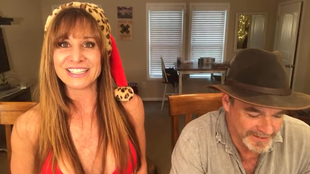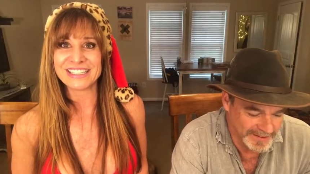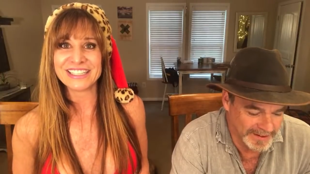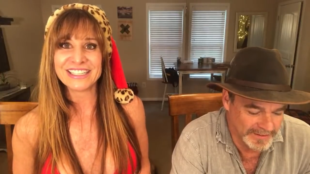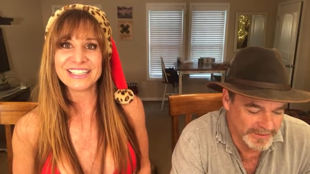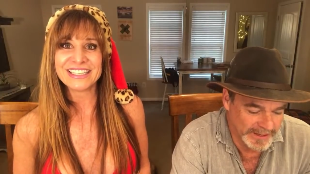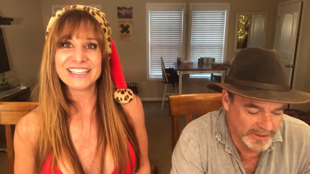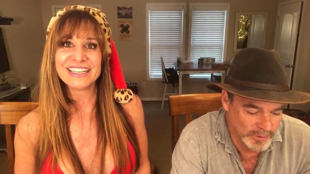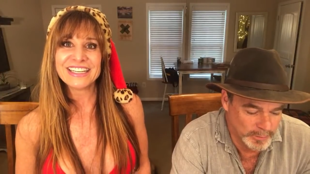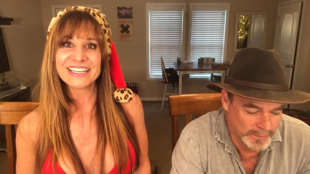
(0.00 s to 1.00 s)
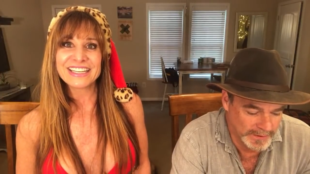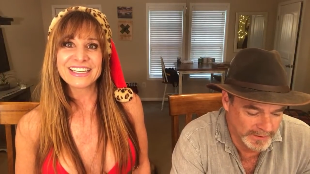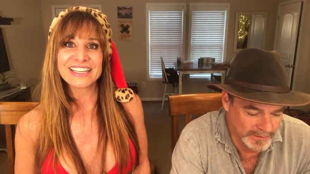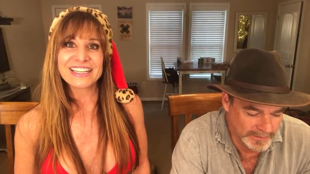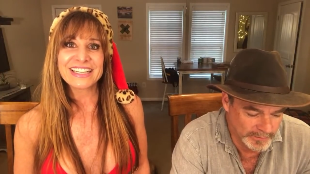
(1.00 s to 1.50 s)
Speaker 1: uh, thank you,
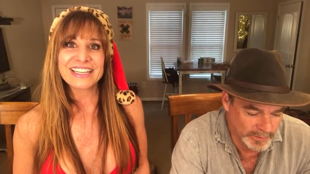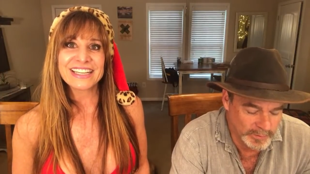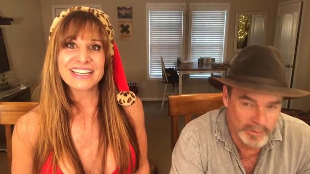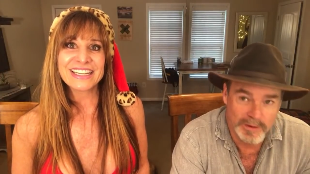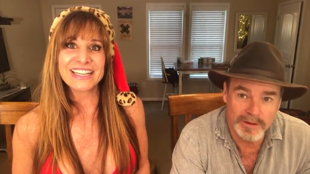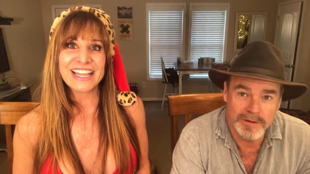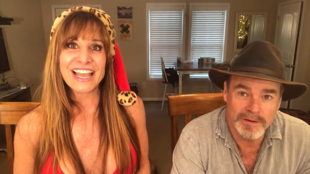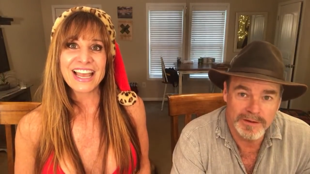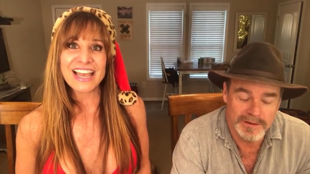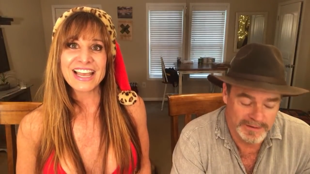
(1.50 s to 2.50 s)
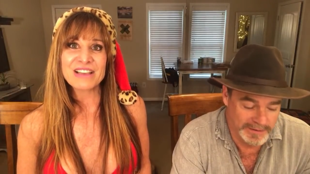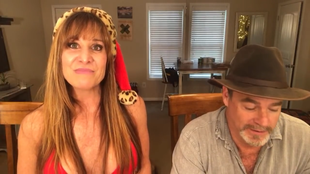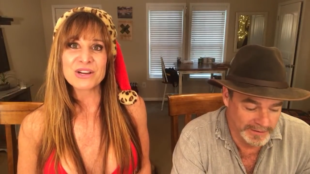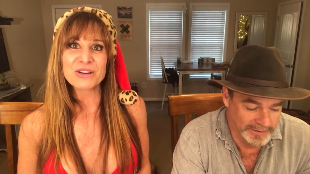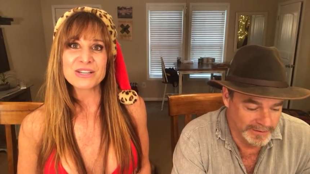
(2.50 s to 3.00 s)
Pete. We will.
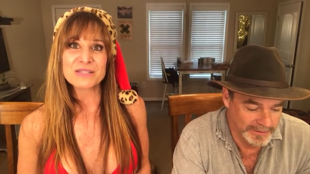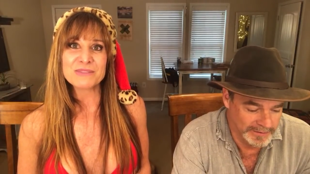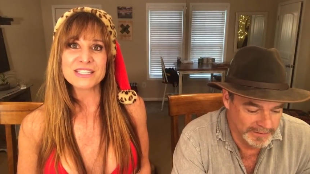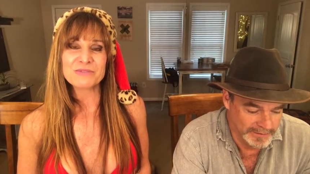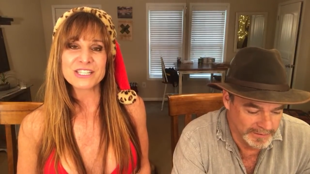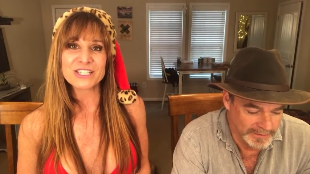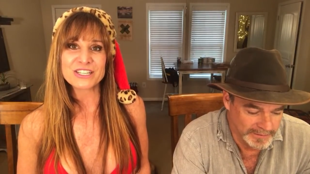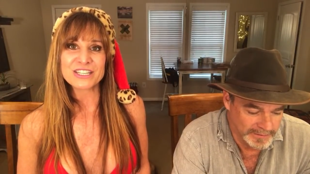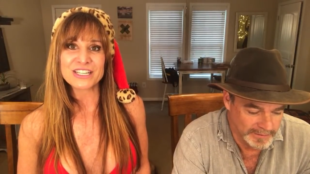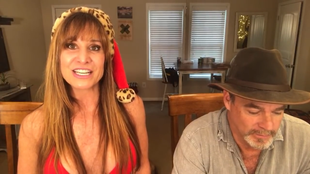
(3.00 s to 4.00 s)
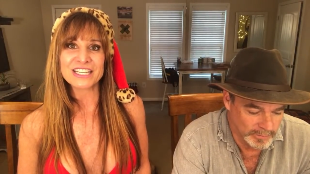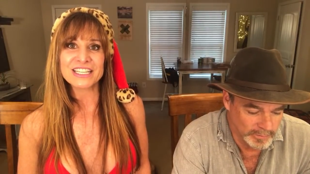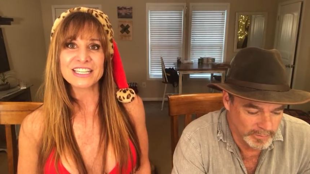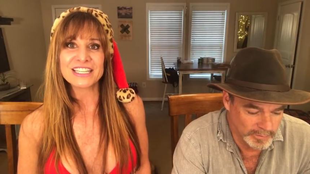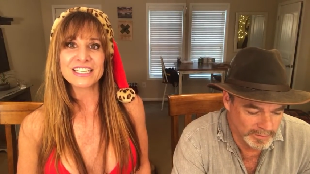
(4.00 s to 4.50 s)
yeah. Merry
Speaker 2: Christmas, Richard.
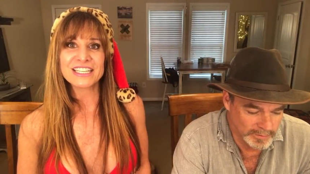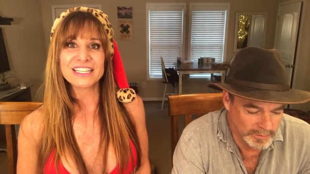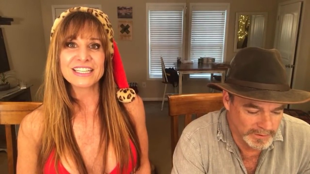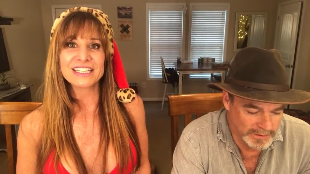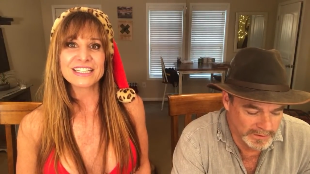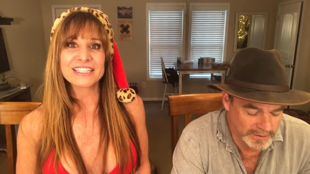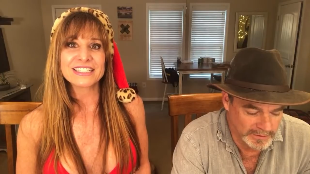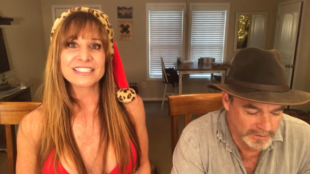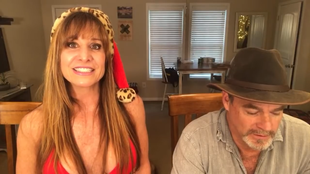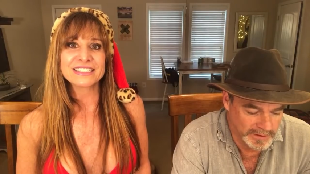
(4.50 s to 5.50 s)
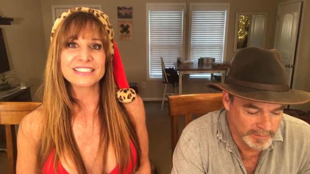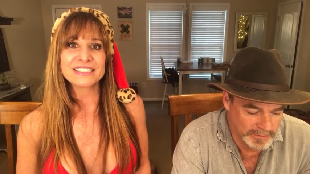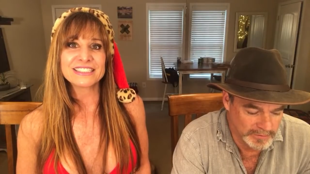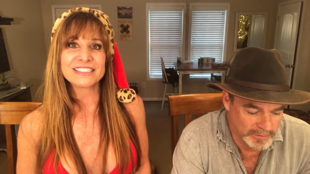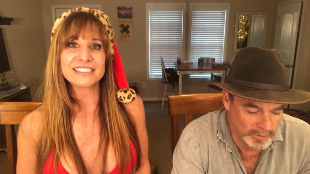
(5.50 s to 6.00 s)
Speaker 1: We're not, we're not going to
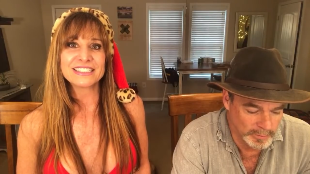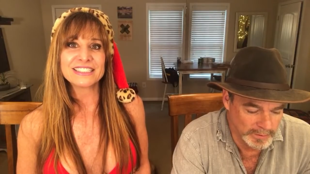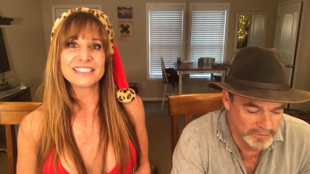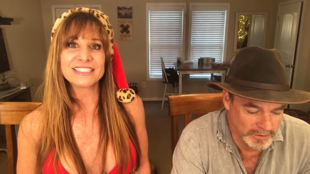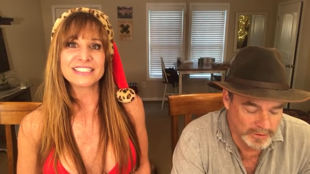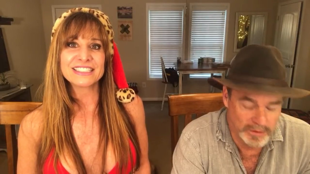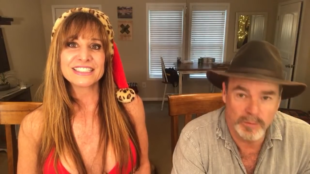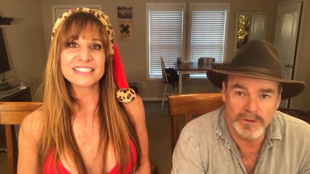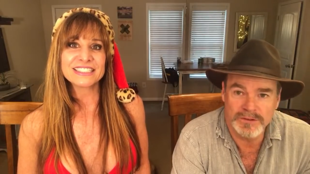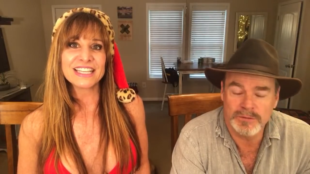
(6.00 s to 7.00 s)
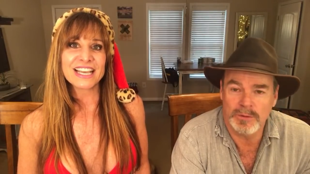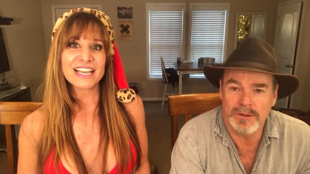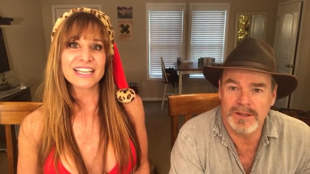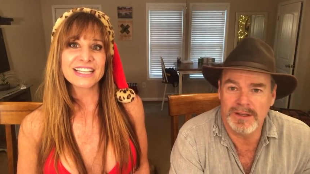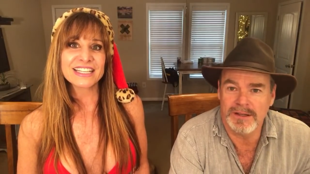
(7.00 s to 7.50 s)
keep this going much longer. We just
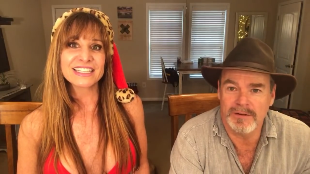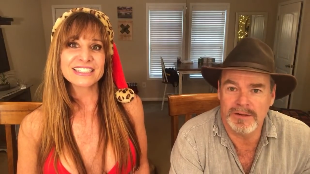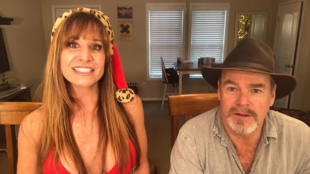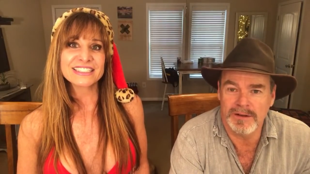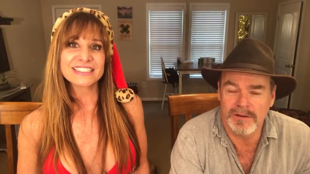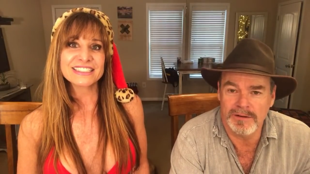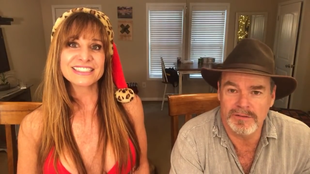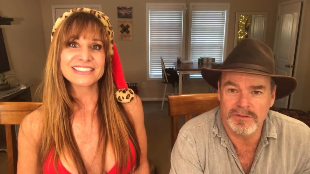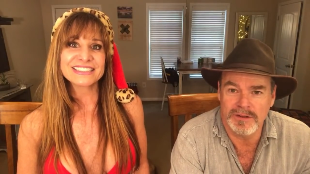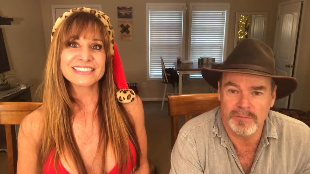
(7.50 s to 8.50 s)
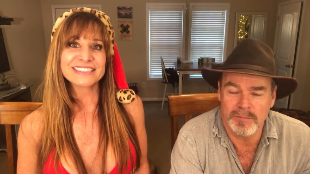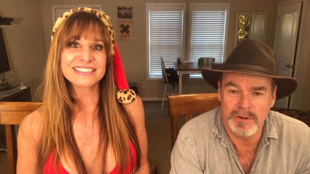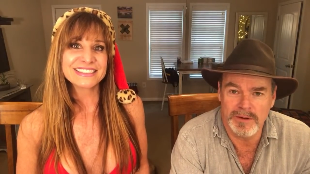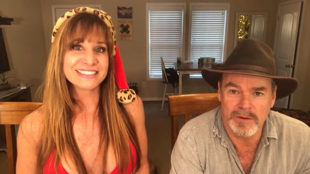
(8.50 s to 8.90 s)
wanted to get on here and say Merry